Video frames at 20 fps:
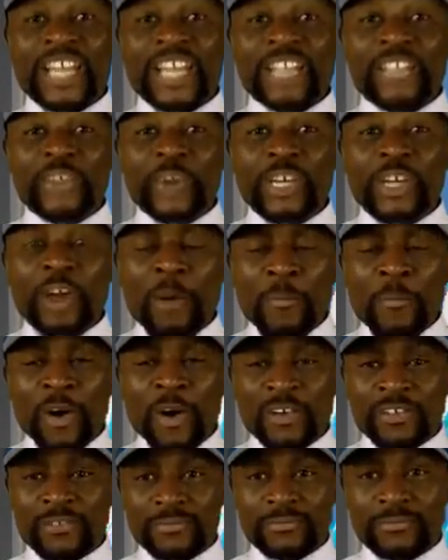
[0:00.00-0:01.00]
Now for they enjoy
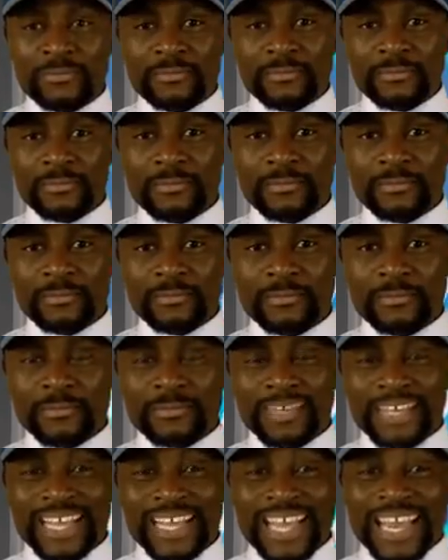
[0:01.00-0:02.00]
the command.
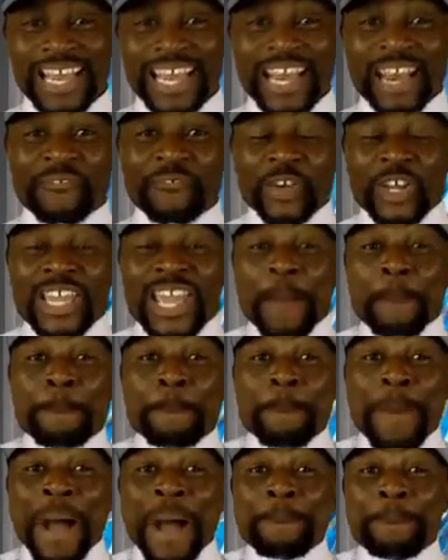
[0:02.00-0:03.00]
Now for
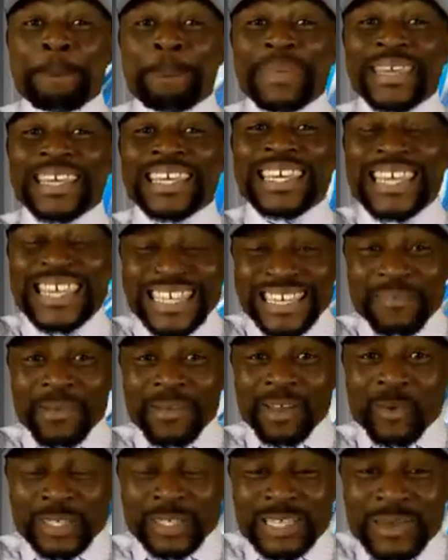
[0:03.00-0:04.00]
they a man
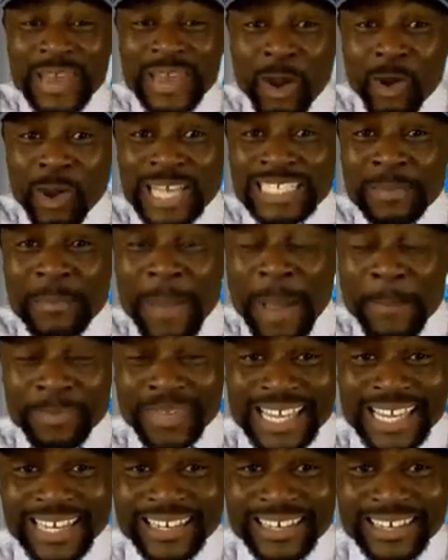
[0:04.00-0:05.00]
pikin. What they call and
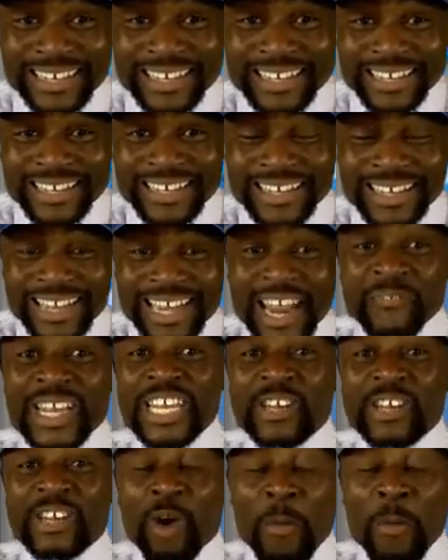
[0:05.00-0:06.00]
say man pikin.
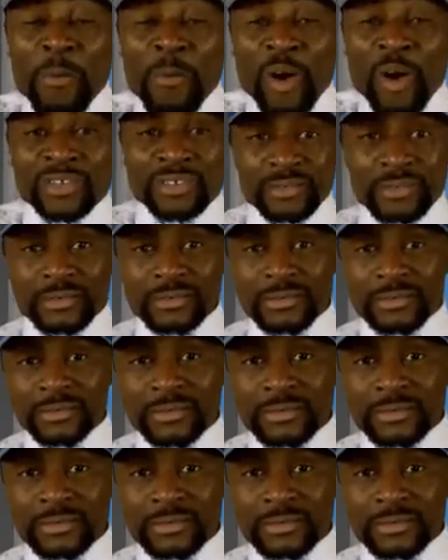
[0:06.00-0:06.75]
Now for they the command.